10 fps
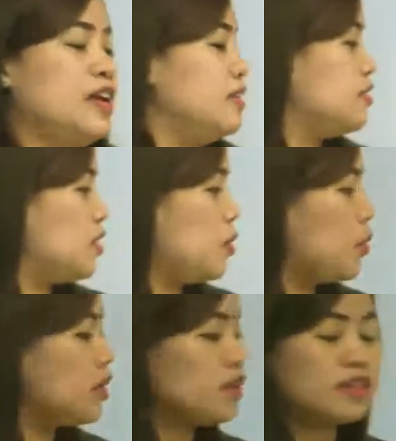Okay, so
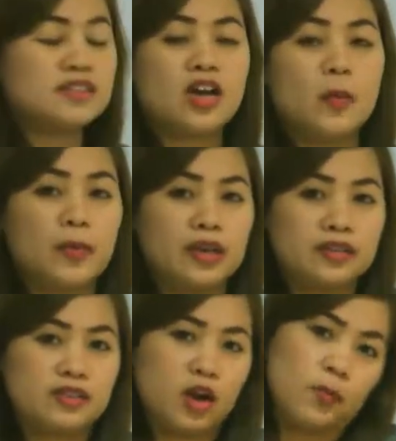what are the
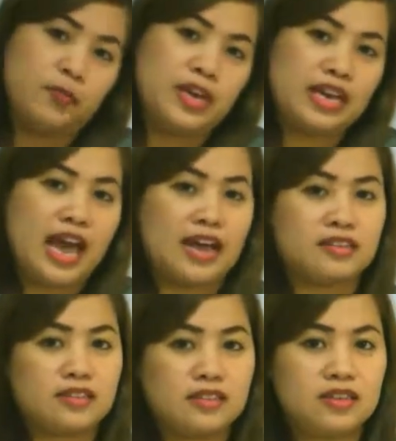topics that are being
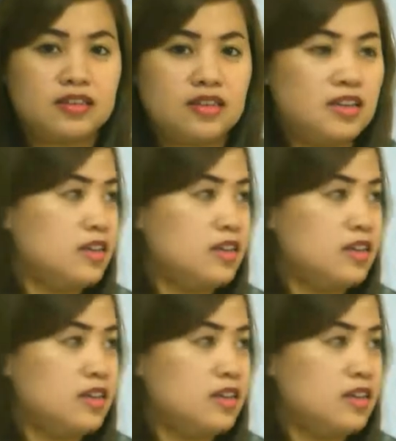asked